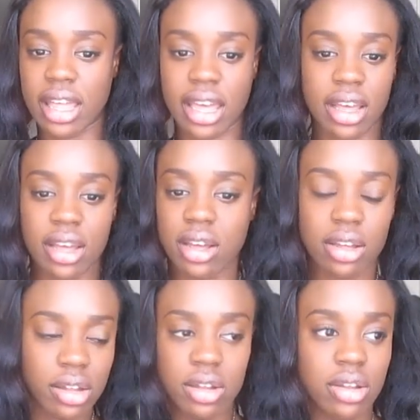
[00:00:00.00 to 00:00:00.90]
like
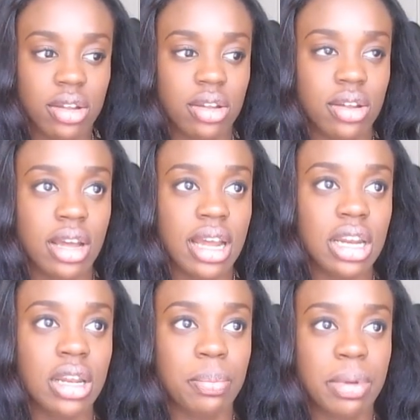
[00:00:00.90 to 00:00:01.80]
I
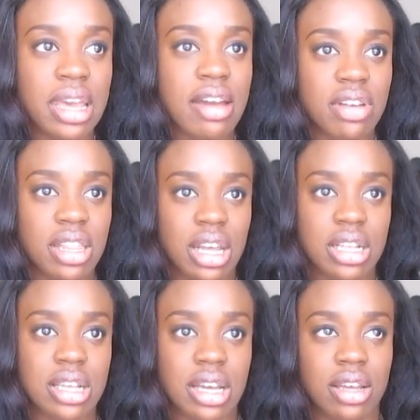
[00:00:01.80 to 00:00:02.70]
need to pee every
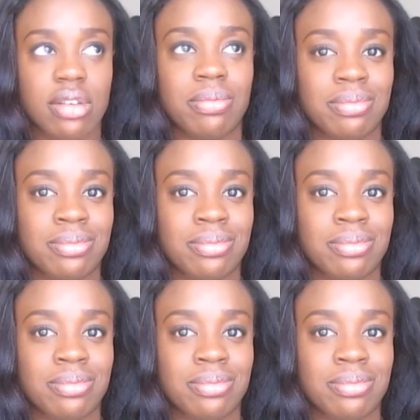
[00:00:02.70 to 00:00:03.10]
like second.